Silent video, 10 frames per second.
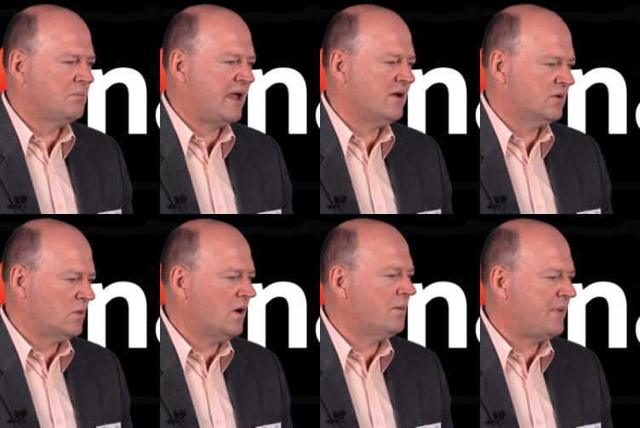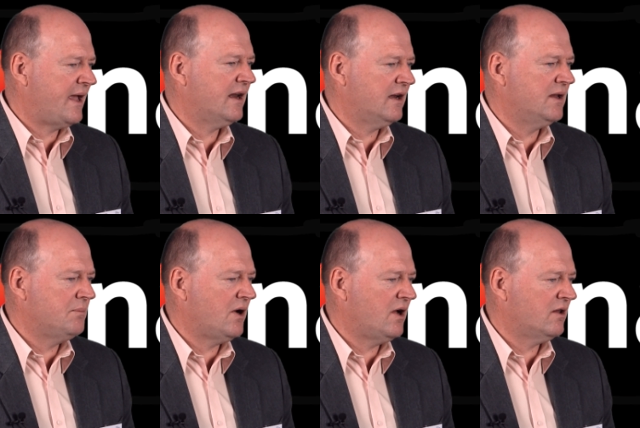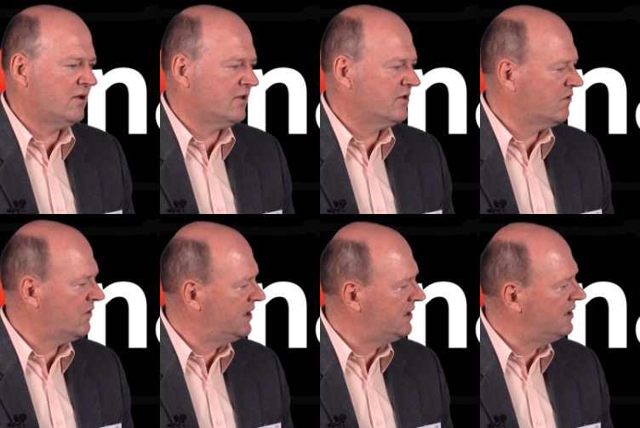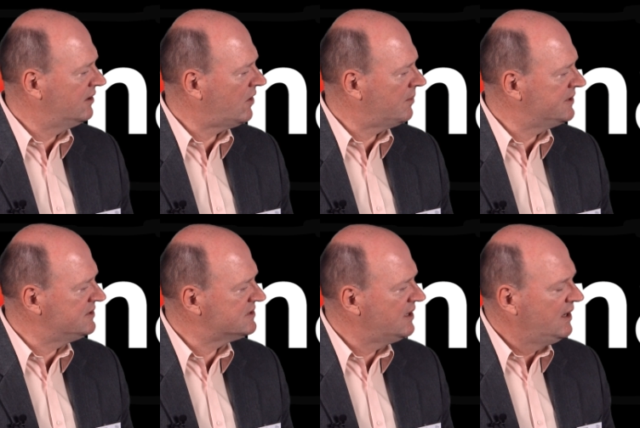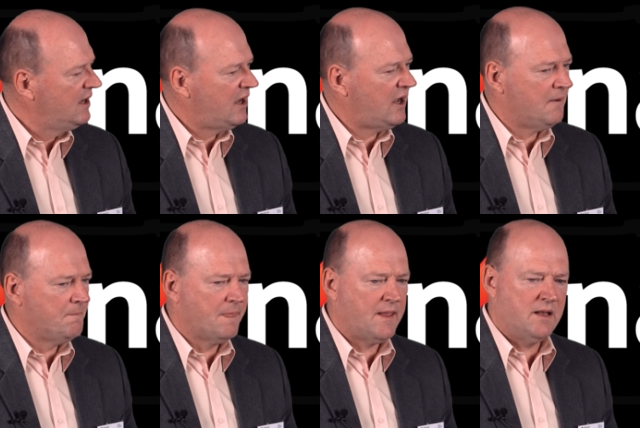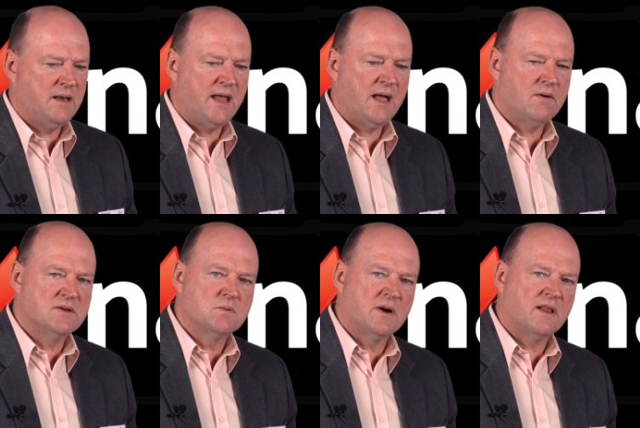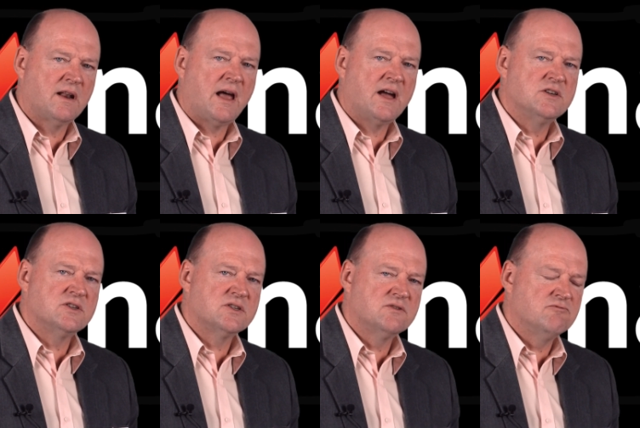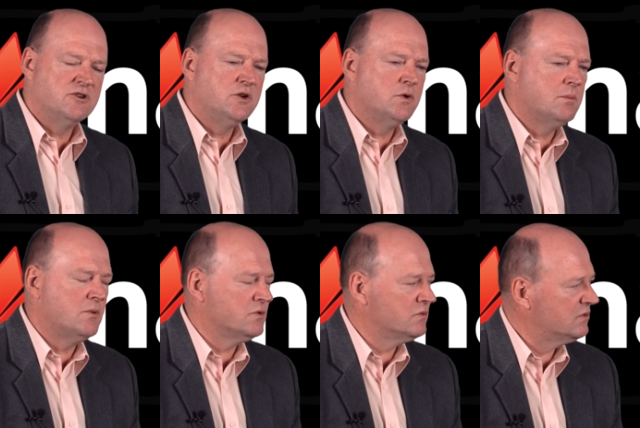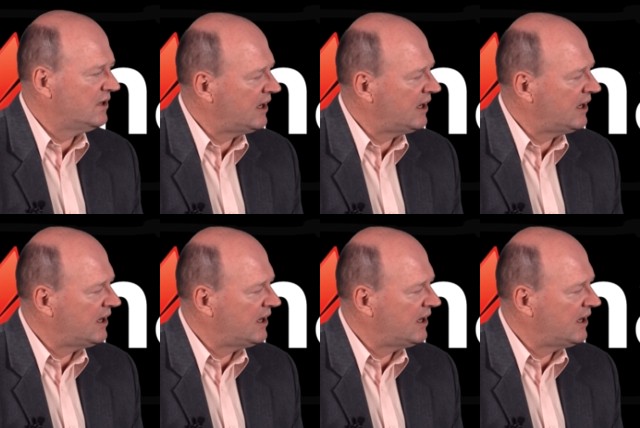pounded quite badly by a lot of the green lobbies, and now is one of the largest renewable